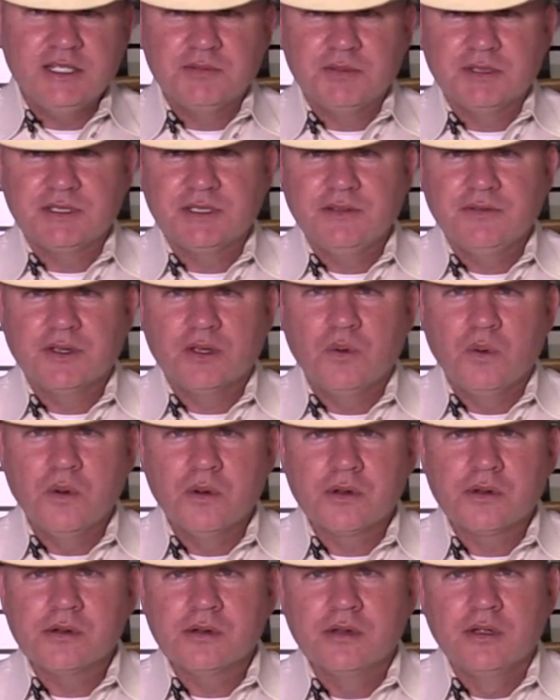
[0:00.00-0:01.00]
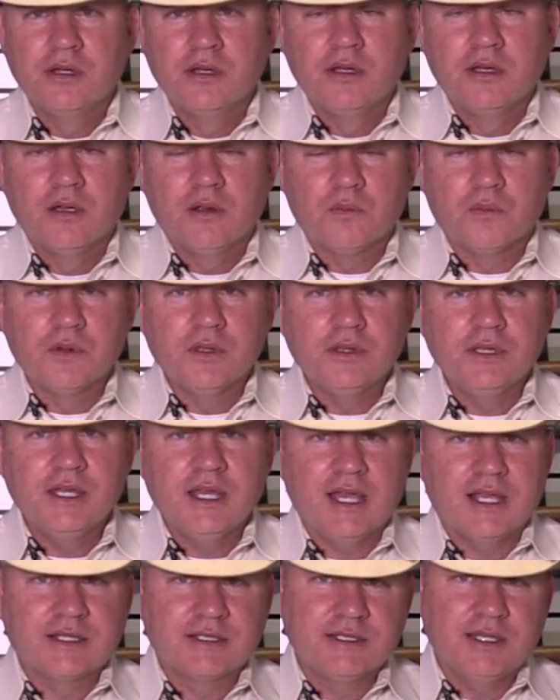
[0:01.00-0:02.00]
specific order, really,
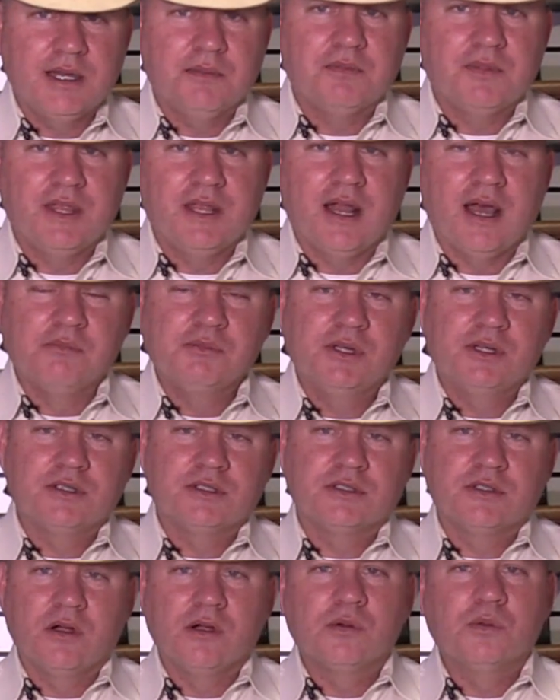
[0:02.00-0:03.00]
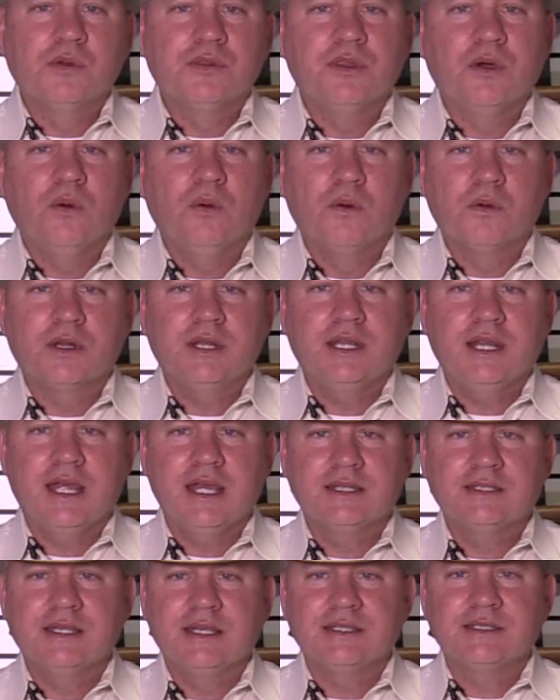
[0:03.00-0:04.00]
except that I'm going to start with the
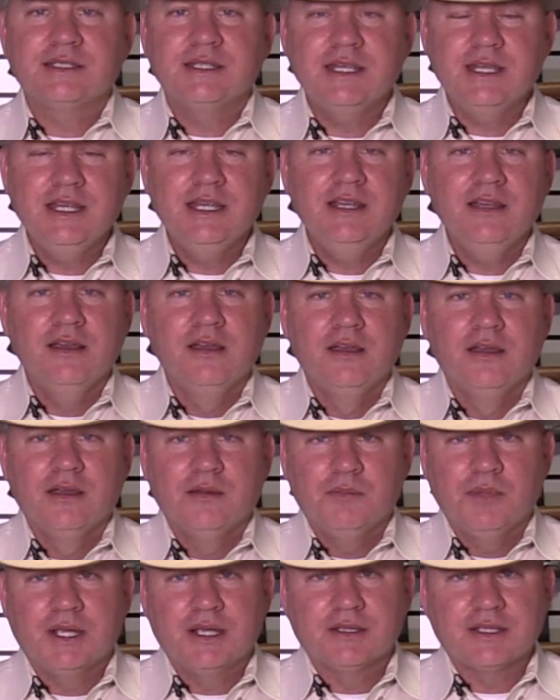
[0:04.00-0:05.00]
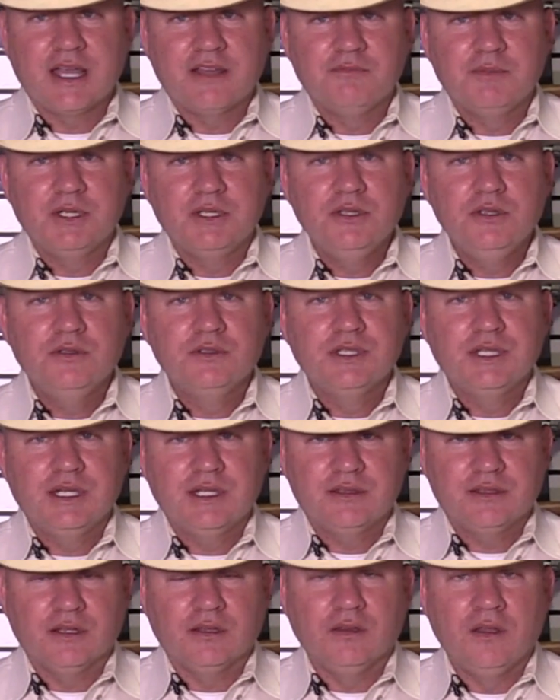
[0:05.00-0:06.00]
HORNDAY SST because I've been using
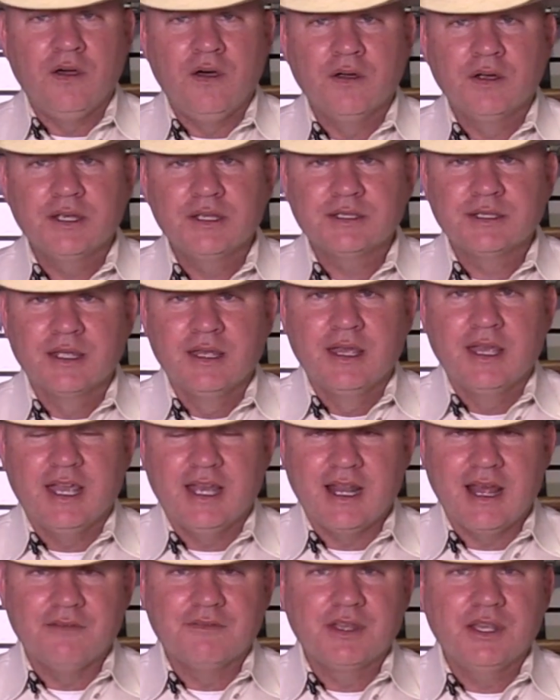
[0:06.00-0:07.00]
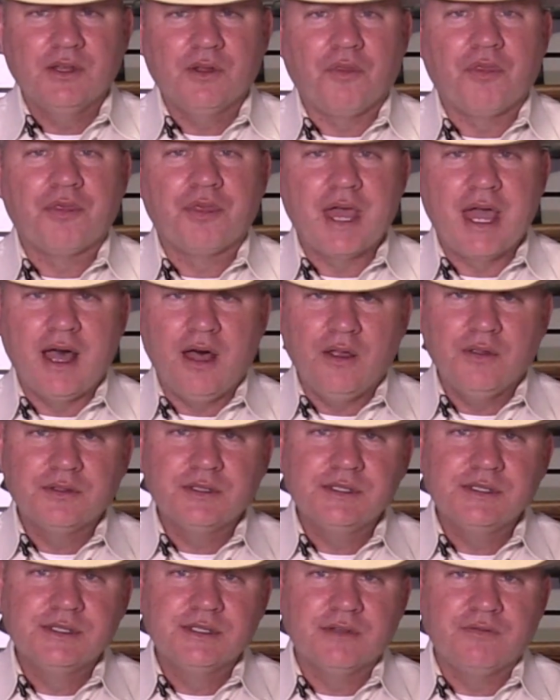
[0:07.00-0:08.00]
it the longest and I've killed
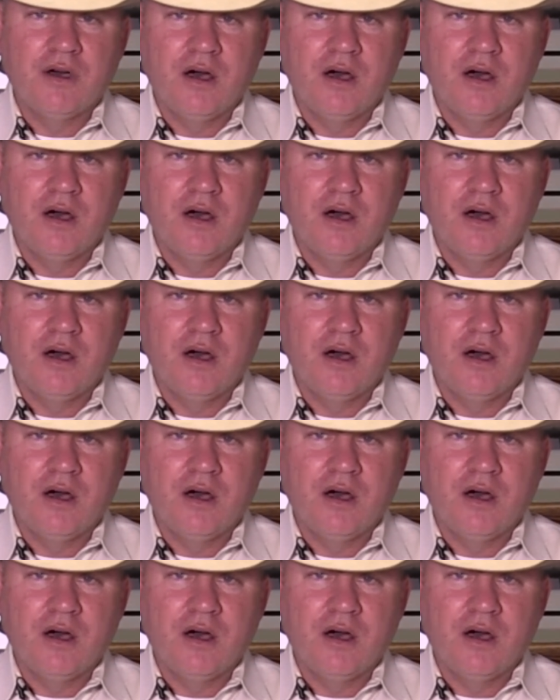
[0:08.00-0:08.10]
thousands of